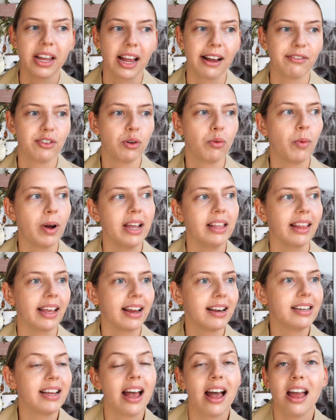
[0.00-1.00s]
I have to wait
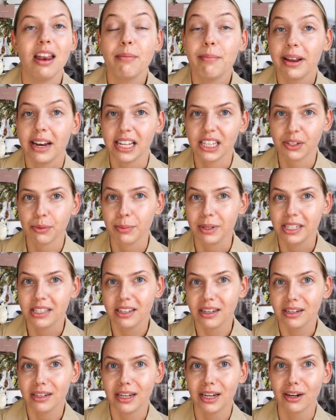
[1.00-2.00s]
like 10 minutes for my
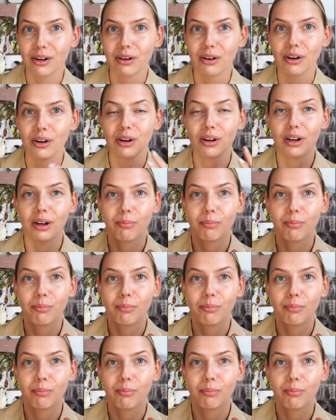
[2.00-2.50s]
skincare